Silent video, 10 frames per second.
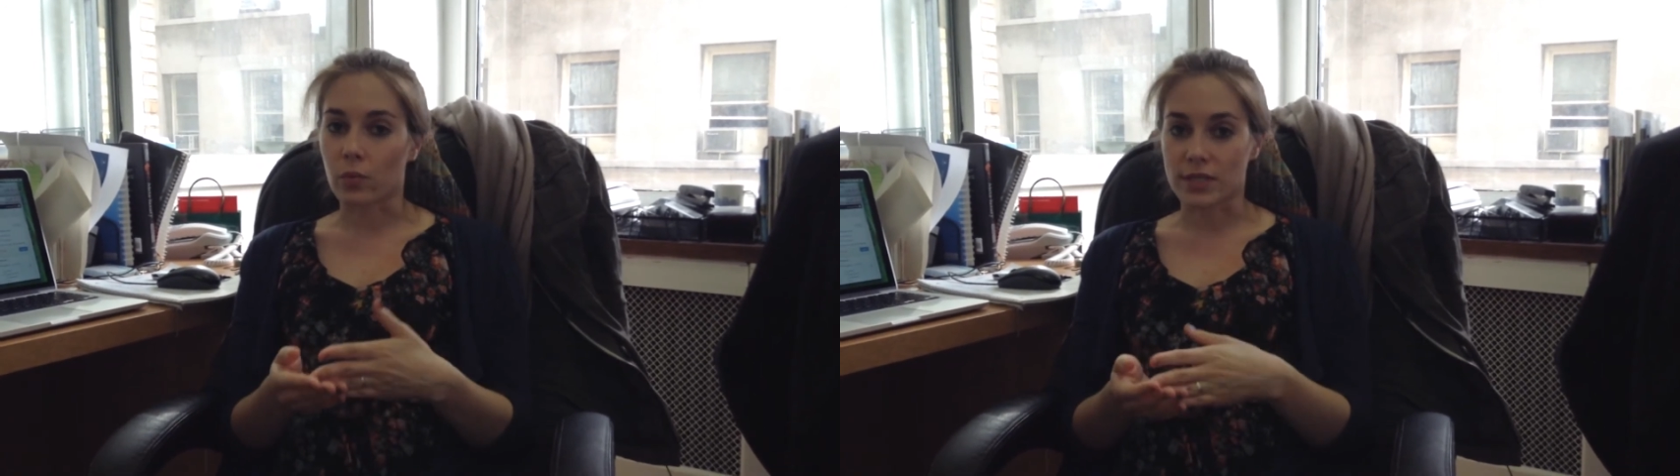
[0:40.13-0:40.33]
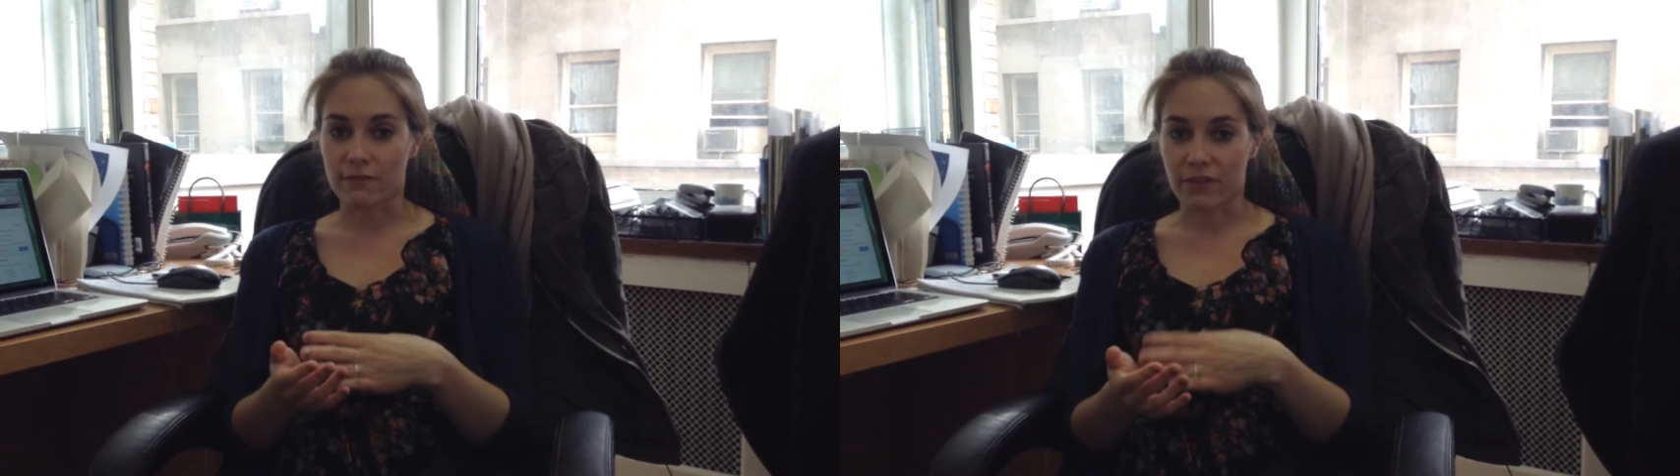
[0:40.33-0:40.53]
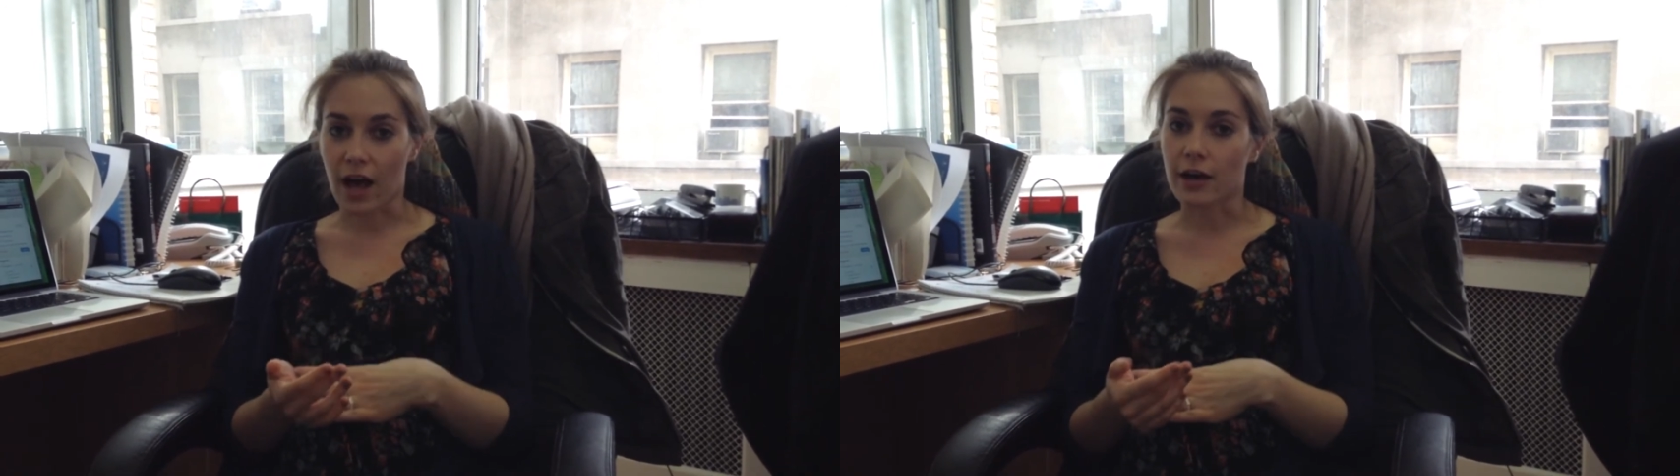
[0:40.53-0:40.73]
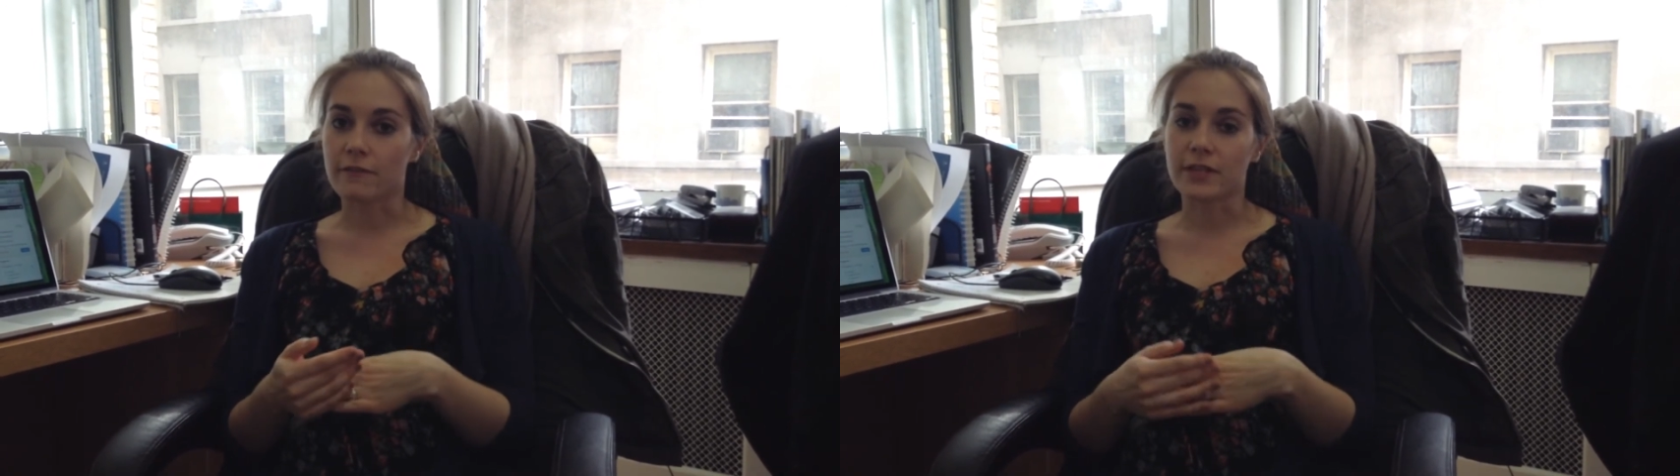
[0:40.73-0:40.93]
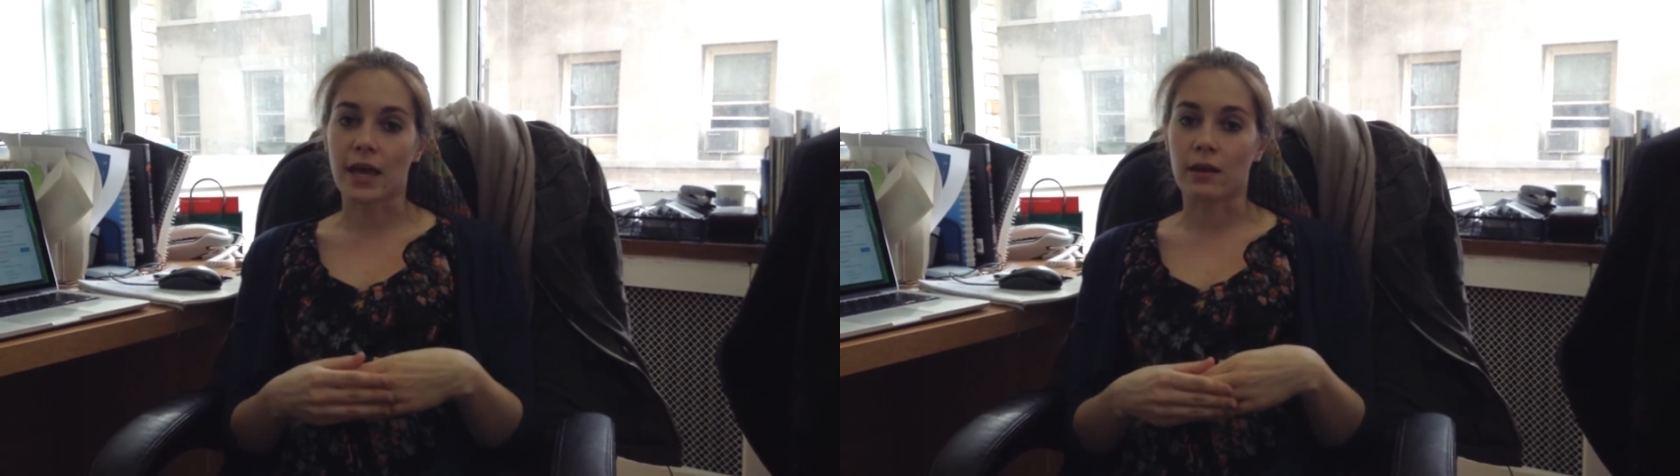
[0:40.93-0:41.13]
was
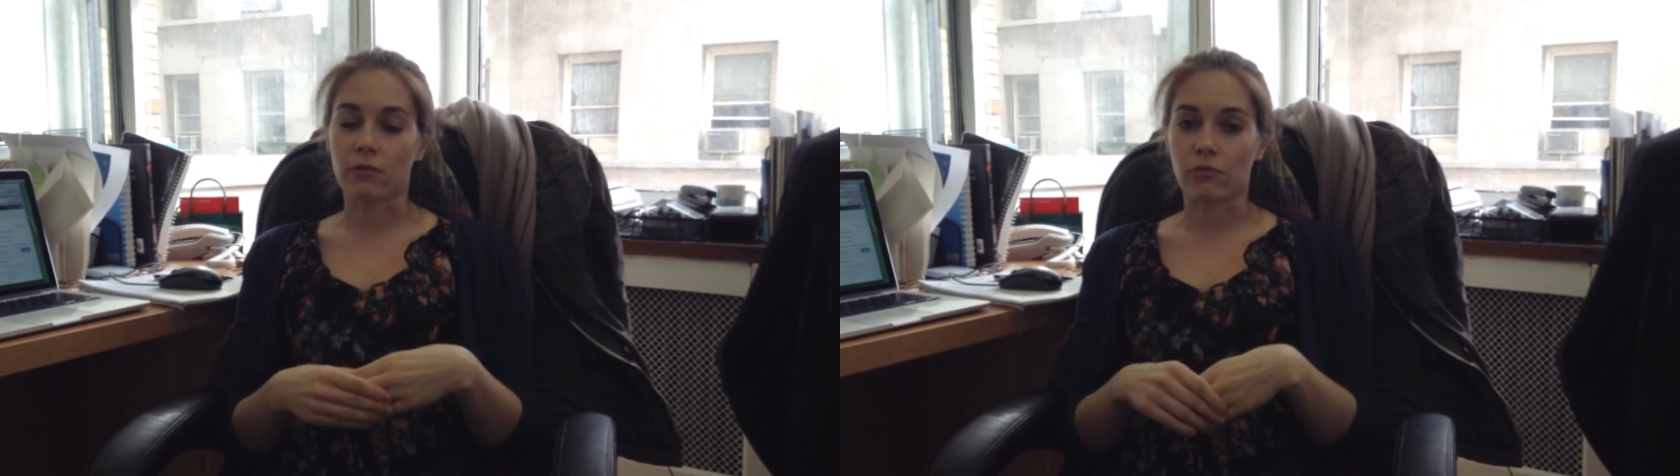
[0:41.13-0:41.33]
involved and